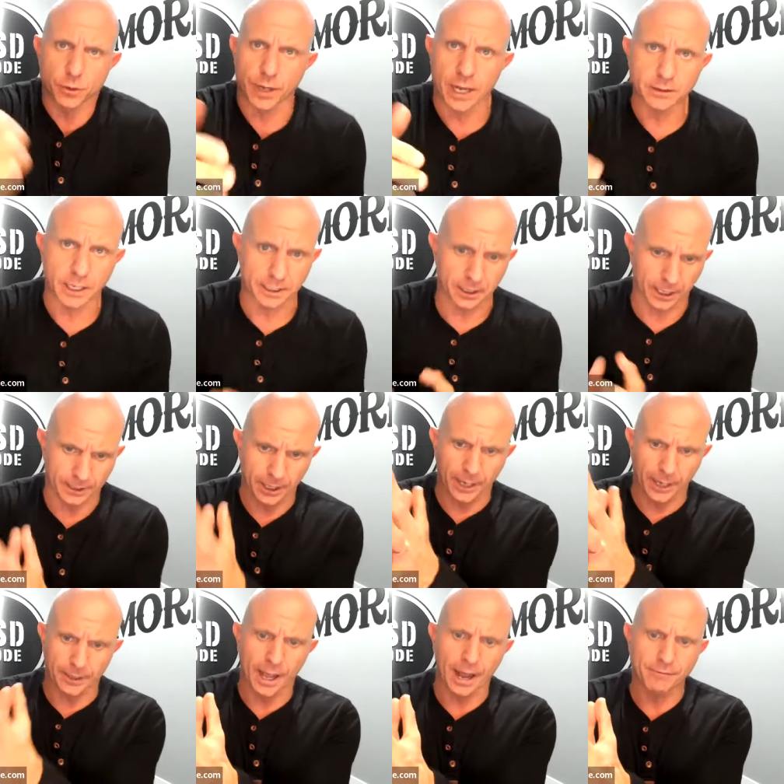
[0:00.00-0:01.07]
Okay. Like I,
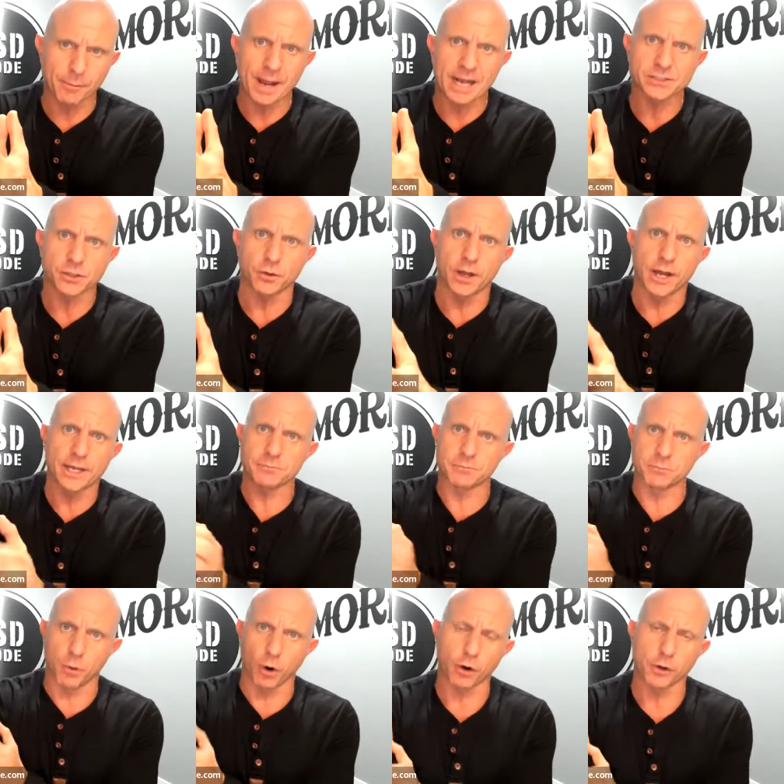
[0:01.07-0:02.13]
I have a past client,
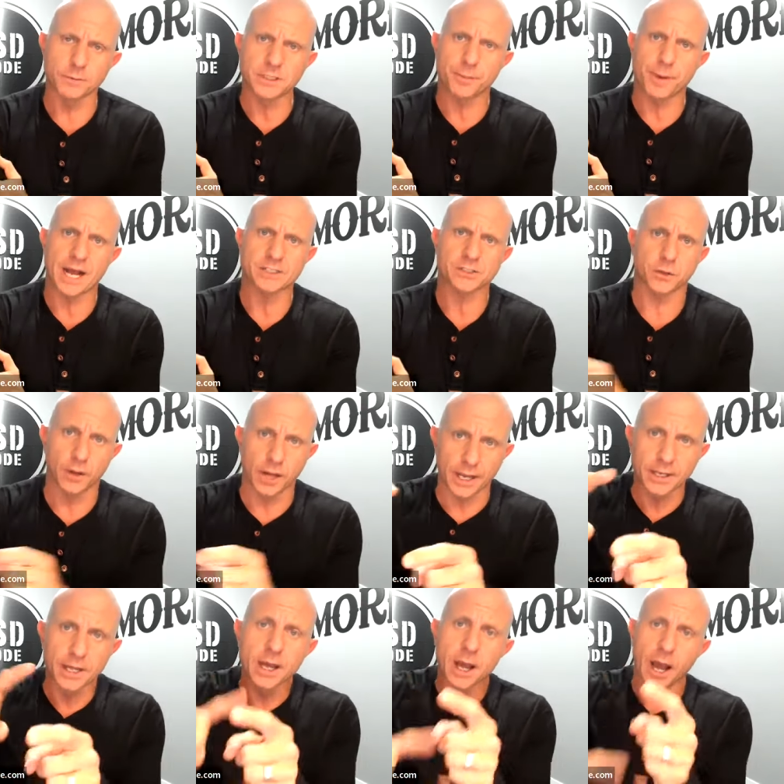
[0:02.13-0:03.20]
mark them as a past
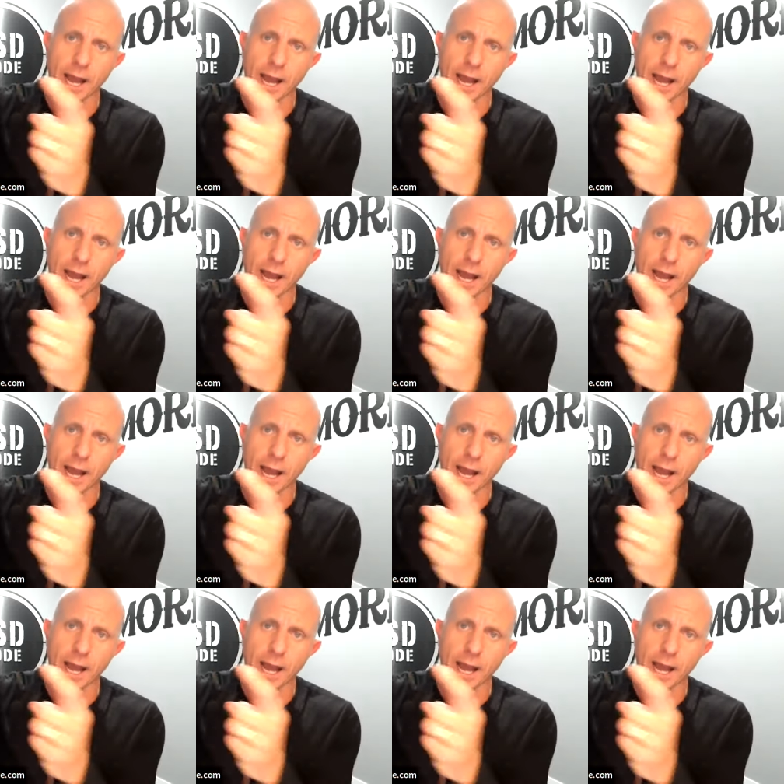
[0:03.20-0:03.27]
client.